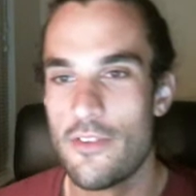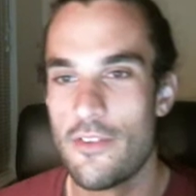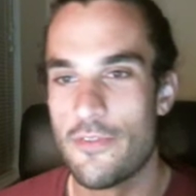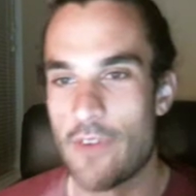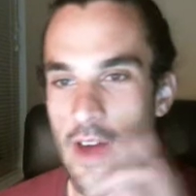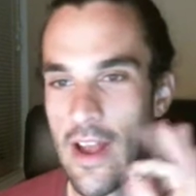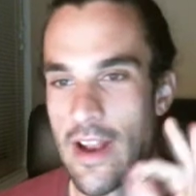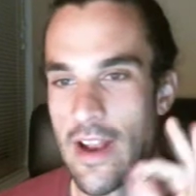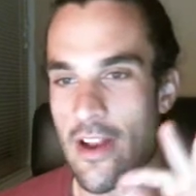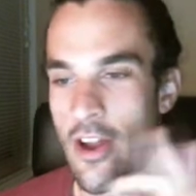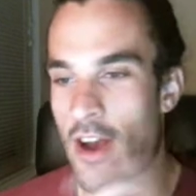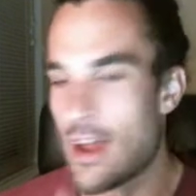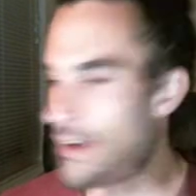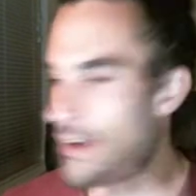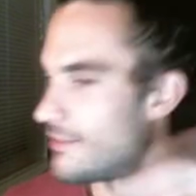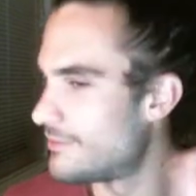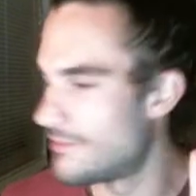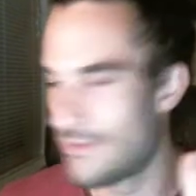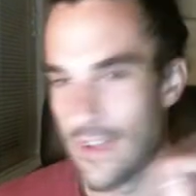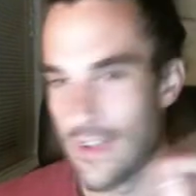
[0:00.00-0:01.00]
Friday night,
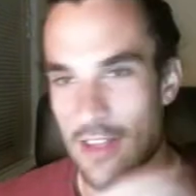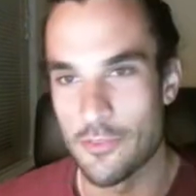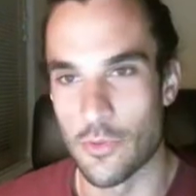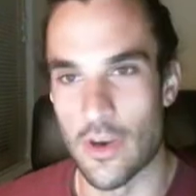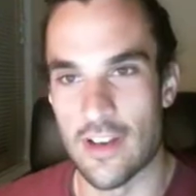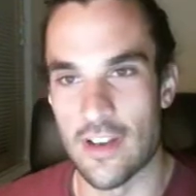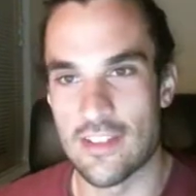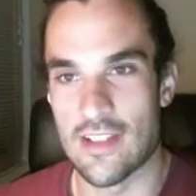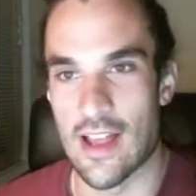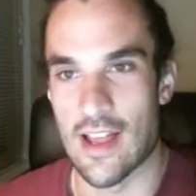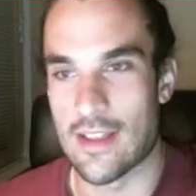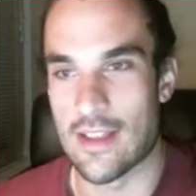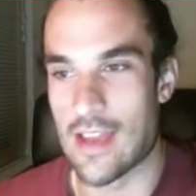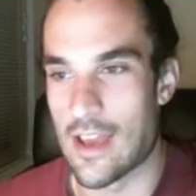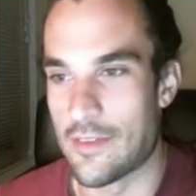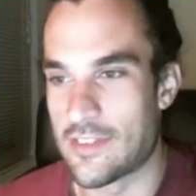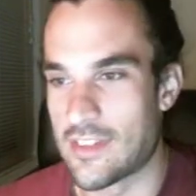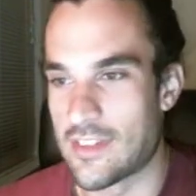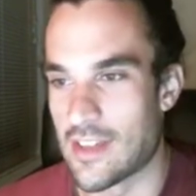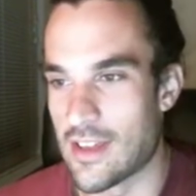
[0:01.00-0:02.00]
that's where it's at.
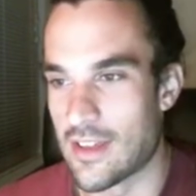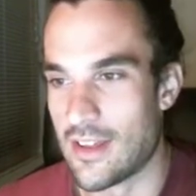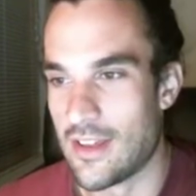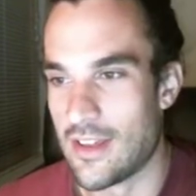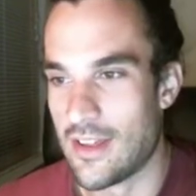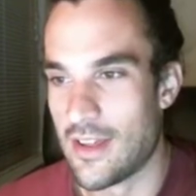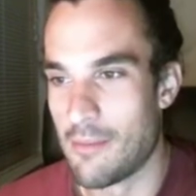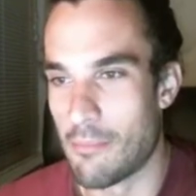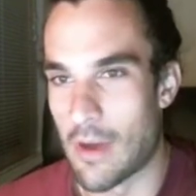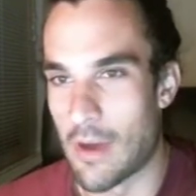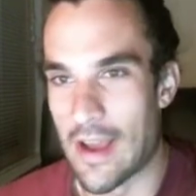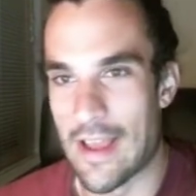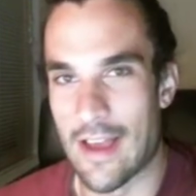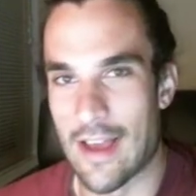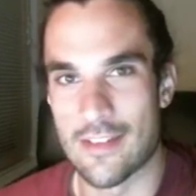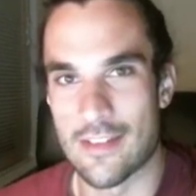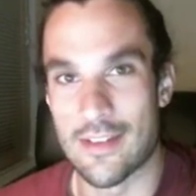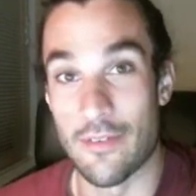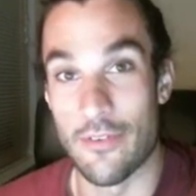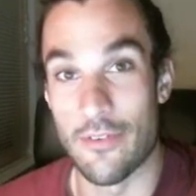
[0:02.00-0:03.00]
KFC, my
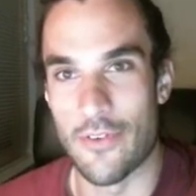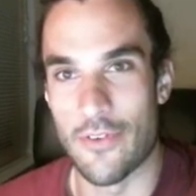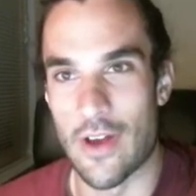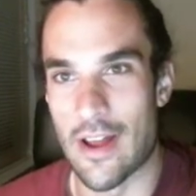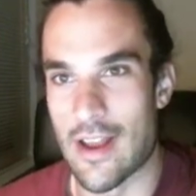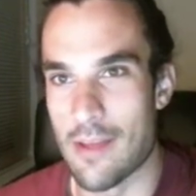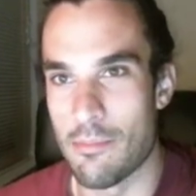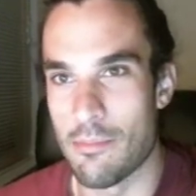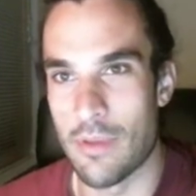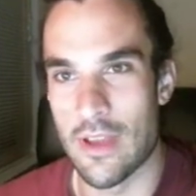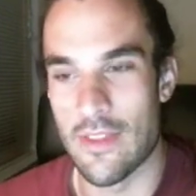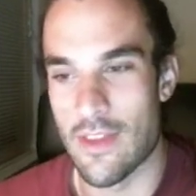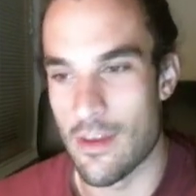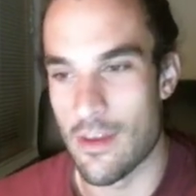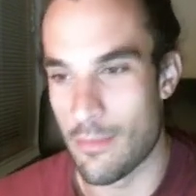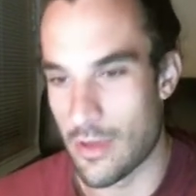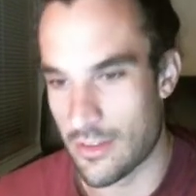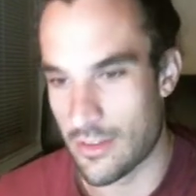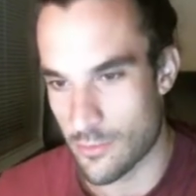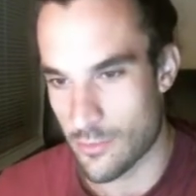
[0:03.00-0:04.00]
house, every Friday, be there,
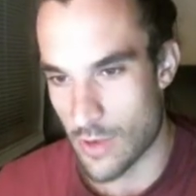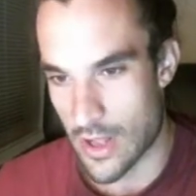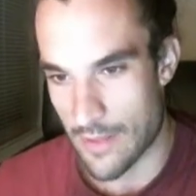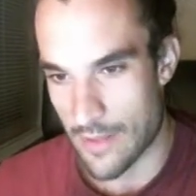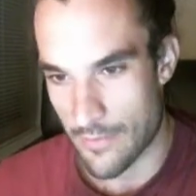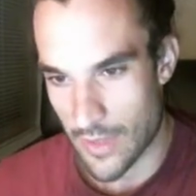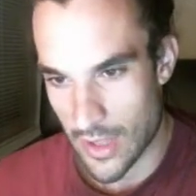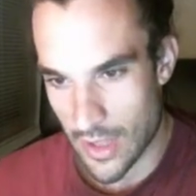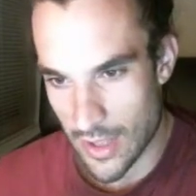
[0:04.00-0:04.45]
be square.